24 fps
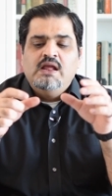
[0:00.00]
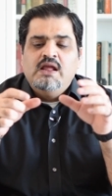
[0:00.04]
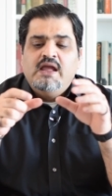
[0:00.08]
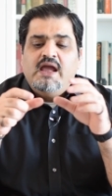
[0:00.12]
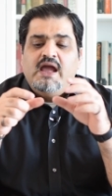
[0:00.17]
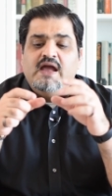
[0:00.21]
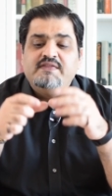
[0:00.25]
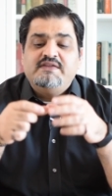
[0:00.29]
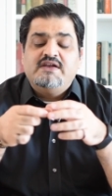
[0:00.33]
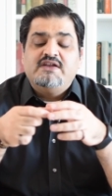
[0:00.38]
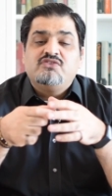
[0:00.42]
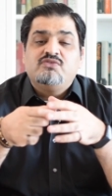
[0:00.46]

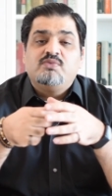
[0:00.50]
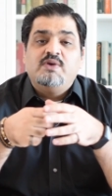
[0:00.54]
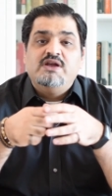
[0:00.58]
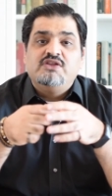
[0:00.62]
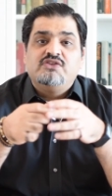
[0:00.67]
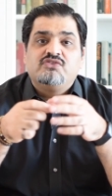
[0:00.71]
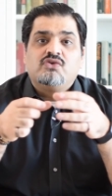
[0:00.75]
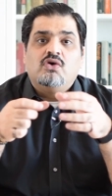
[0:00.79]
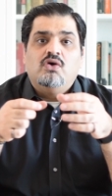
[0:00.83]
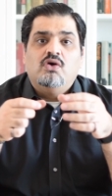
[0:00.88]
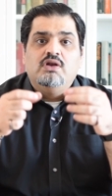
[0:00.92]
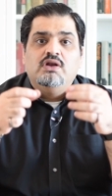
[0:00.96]
And that's why
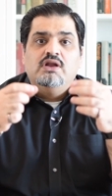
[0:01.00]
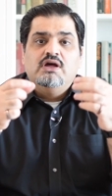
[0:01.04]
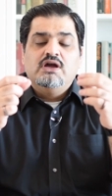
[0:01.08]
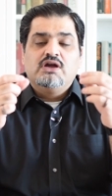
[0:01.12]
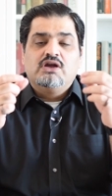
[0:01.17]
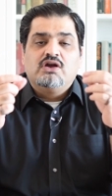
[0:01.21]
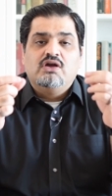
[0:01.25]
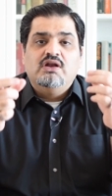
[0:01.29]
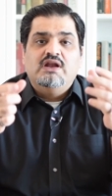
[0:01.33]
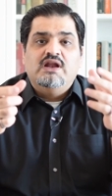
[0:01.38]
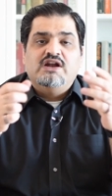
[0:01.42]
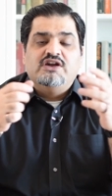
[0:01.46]
it's called a
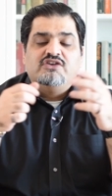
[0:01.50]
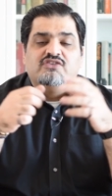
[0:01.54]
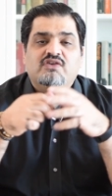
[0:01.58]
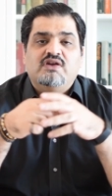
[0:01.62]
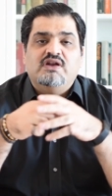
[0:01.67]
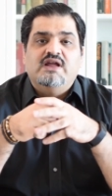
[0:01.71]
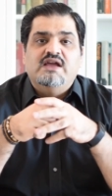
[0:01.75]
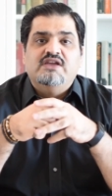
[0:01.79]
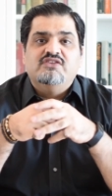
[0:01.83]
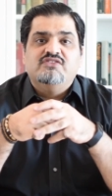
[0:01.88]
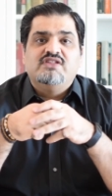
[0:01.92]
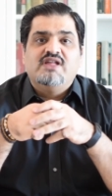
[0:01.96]

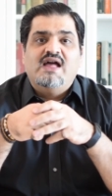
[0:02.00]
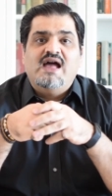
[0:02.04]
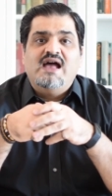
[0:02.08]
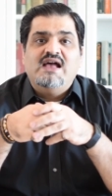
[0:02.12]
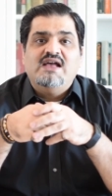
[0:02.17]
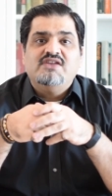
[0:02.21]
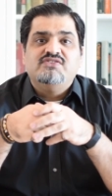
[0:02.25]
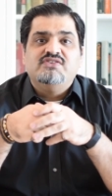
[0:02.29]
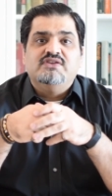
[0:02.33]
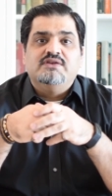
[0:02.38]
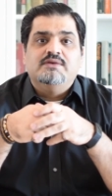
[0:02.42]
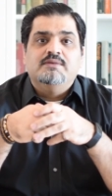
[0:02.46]
collateralized
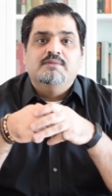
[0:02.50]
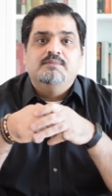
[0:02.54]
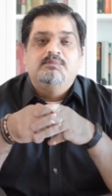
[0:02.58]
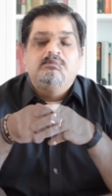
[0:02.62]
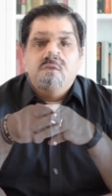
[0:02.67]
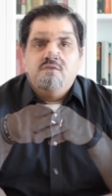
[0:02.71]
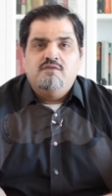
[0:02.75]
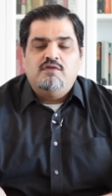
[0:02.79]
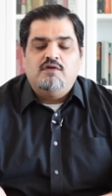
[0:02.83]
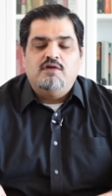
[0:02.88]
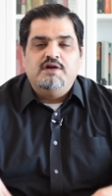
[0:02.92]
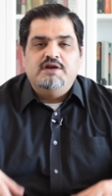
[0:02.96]
asset.
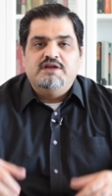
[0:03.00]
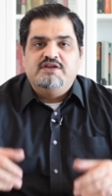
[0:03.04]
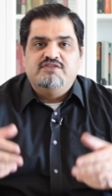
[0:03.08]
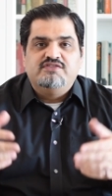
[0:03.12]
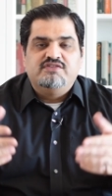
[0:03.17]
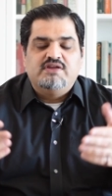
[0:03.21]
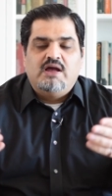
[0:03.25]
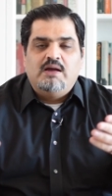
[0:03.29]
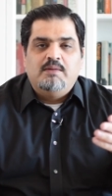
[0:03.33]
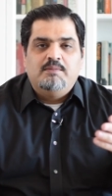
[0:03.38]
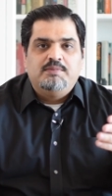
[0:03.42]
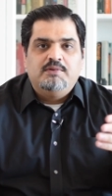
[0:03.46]
For
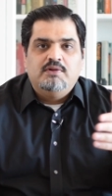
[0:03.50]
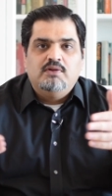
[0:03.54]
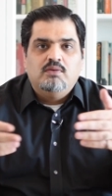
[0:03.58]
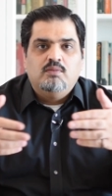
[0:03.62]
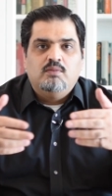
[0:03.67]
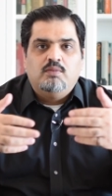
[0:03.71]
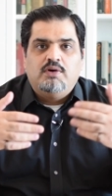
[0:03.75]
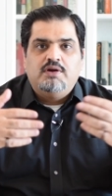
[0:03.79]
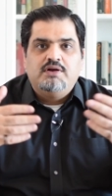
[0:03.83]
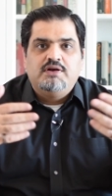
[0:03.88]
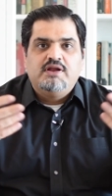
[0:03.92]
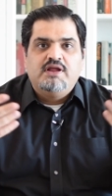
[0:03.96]
example,
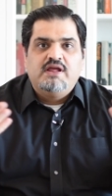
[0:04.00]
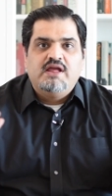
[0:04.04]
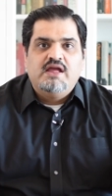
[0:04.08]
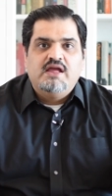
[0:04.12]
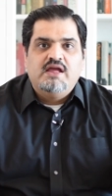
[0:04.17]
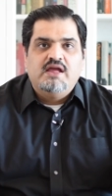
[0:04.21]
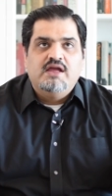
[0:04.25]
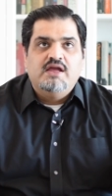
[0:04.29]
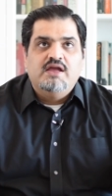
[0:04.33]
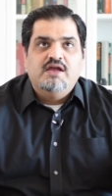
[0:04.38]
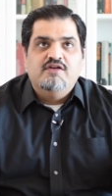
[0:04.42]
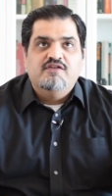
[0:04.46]
what
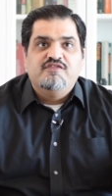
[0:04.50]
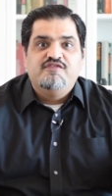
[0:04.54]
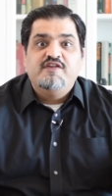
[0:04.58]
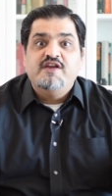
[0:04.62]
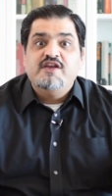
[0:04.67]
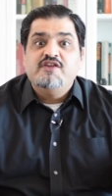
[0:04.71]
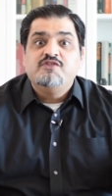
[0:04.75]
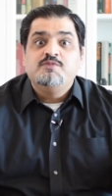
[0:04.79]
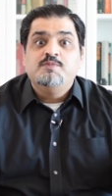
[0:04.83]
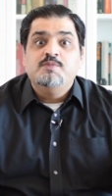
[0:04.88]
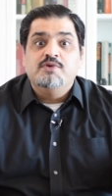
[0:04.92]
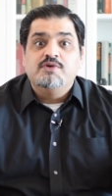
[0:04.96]

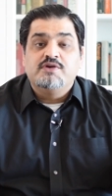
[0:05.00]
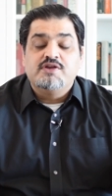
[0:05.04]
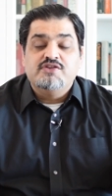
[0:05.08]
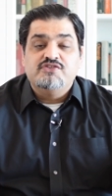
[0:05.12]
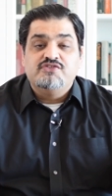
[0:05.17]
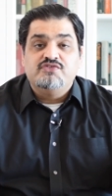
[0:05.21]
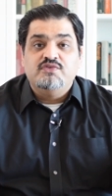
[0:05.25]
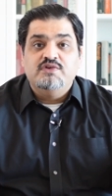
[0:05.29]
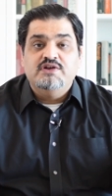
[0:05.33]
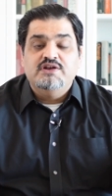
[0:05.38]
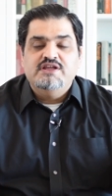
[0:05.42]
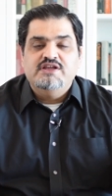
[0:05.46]
Facebook
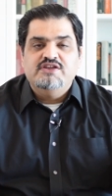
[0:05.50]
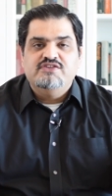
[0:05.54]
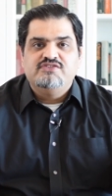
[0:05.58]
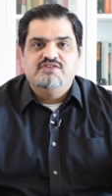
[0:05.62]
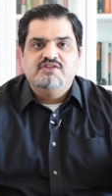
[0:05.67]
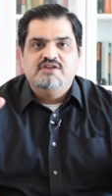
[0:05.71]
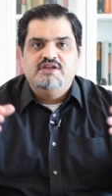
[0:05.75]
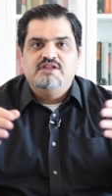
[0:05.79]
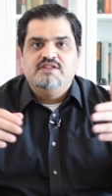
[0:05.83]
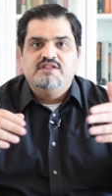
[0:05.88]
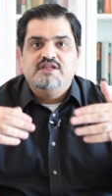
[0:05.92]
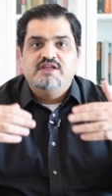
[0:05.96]
is
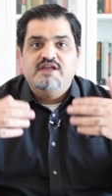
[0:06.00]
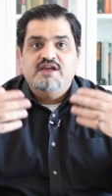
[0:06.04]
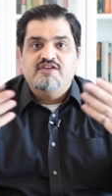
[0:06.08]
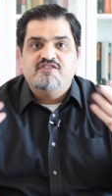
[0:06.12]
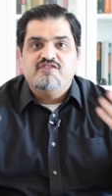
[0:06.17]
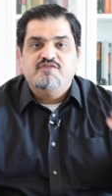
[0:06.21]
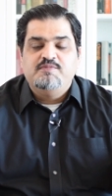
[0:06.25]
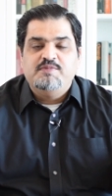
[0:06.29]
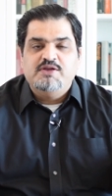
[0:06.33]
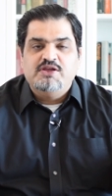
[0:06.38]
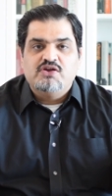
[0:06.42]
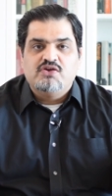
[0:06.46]
releasing, the
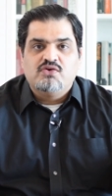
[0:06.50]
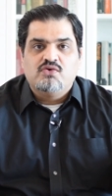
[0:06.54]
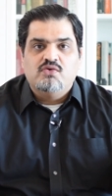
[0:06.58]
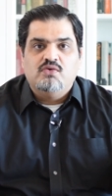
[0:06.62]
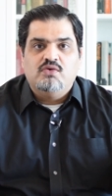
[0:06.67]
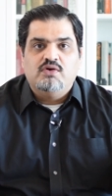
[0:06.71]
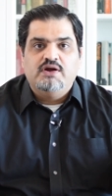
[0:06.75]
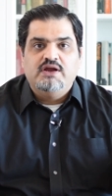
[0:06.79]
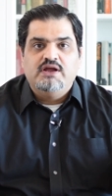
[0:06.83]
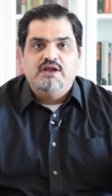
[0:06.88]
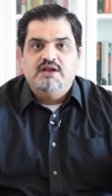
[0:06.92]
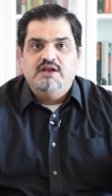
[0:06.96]
FB
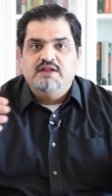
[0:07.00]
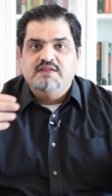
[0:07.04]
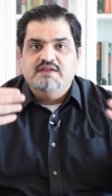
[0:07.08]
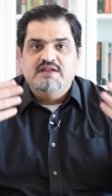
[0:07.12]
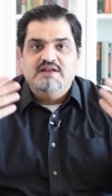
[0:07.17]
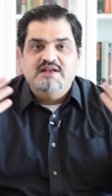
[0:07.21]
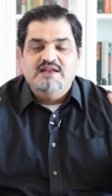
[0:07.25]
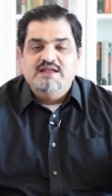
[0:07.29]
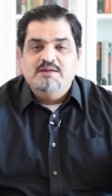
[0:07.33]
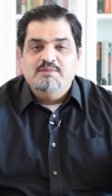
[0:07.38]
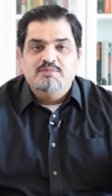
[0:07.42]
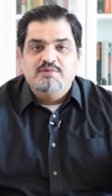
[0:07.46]
coin in the
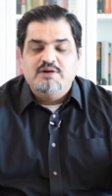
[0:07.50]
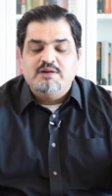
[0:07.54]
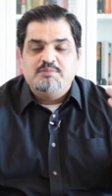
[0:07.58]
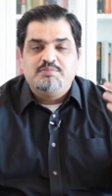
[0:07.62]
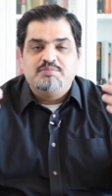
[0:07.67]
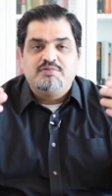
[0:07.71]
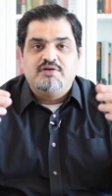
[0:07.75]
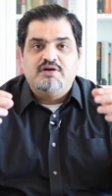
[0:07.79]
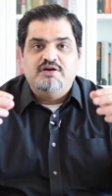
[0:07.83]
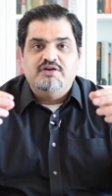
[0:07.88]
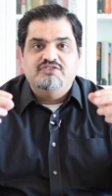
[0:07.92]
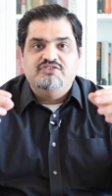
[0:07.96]
Libra
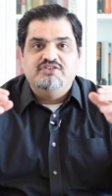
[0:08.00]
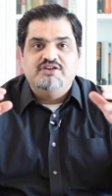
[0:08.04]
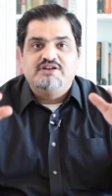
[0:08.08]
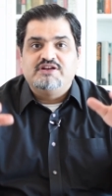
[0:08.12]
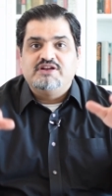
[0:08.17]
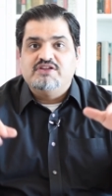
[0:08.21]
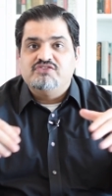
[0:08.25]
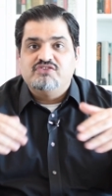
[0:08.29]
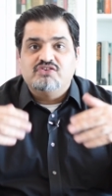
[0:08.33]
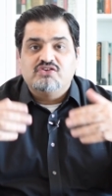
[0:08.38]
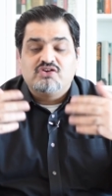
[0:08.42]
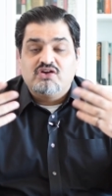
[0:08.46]

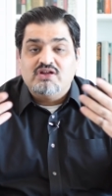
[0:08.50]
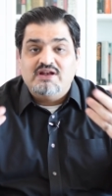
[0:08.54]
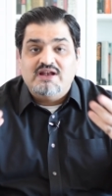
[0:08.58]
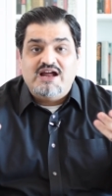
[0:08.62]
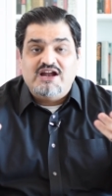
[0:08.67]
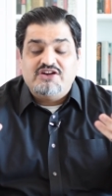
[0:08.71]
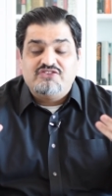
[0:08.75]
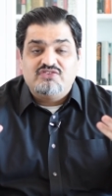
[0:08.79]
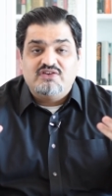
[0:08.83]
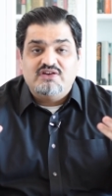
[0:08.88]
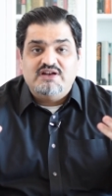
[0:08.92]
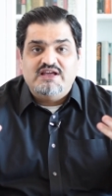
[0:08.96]
project is a
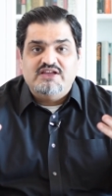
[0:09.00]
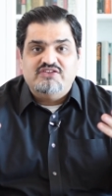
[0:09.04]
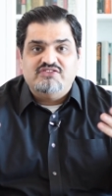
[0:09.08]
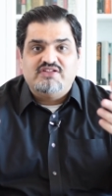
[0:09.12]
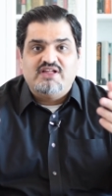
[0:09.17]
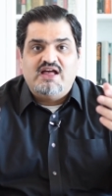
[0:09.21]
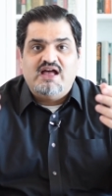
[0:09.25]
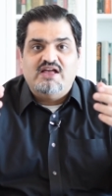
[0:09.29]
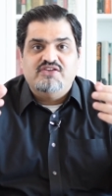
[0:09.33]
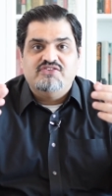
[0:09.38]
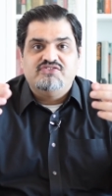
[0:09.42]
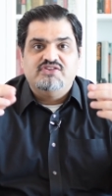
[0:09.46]
collateralized
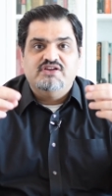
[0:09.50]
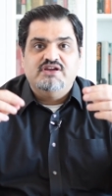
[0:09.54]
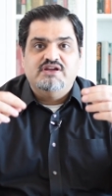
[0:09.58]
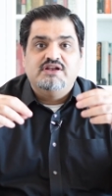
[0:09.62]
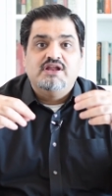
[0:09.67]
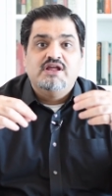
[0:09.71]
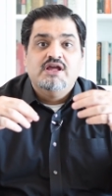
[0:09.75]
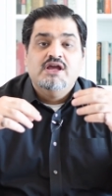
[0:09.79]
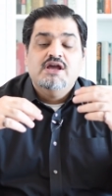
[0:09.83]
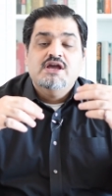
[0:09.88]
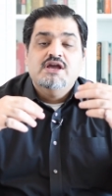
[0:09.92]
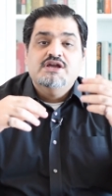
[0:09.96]
asset.